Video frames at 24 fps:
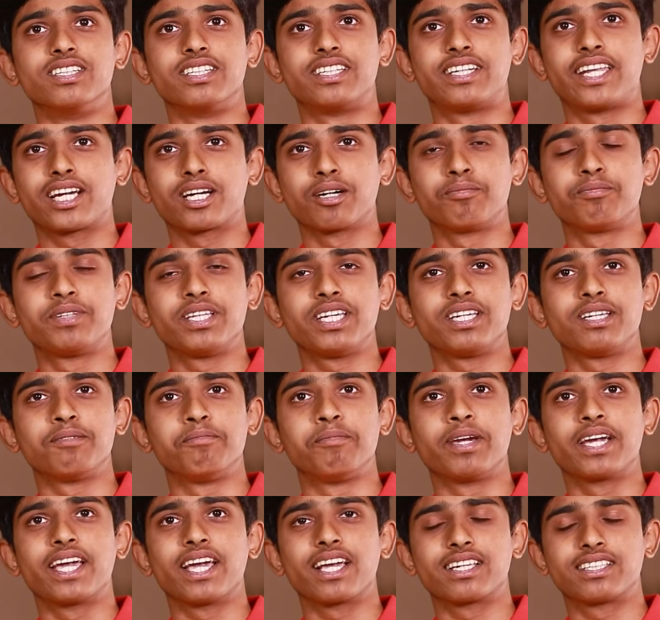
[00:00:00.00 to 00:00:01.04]
take up the
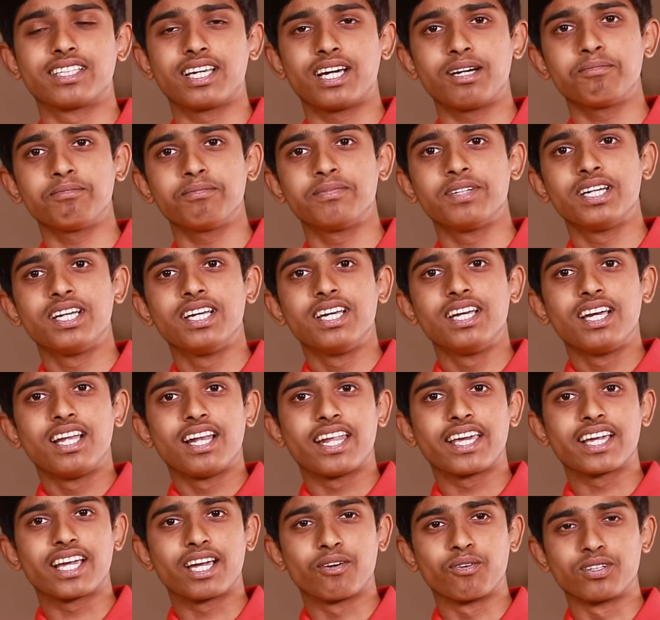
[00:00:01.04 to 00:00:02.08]
big exam.
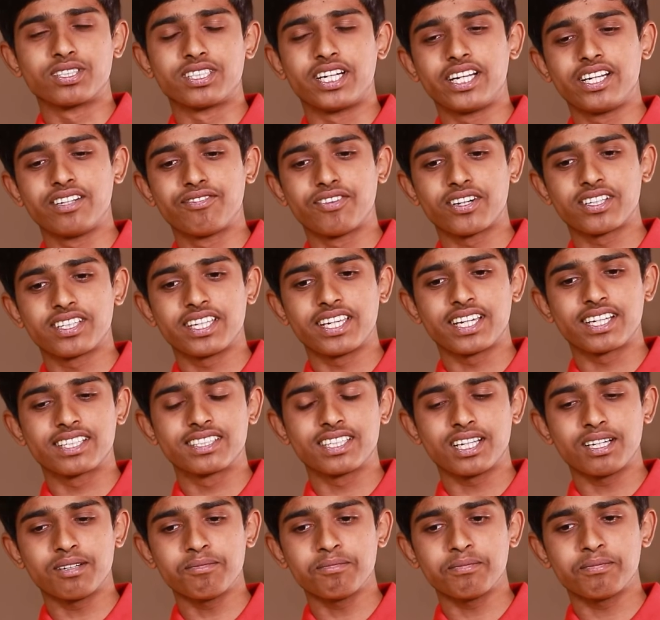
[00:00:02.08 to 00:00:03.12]
Like, I was ready for the
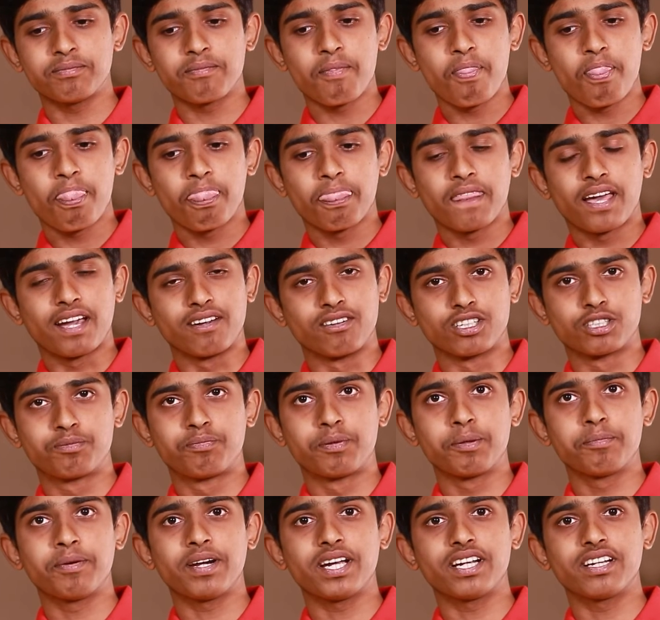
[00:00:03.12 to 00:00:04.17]
exam. I was
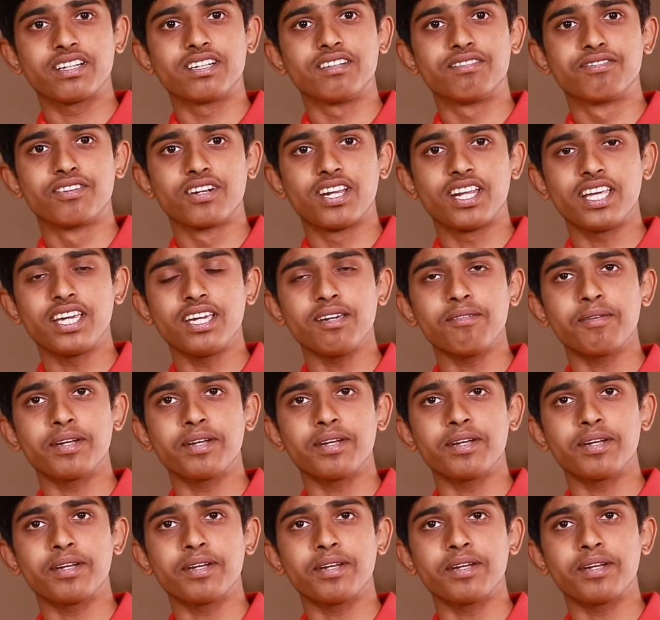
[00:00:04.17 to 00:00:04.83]
prepared fully,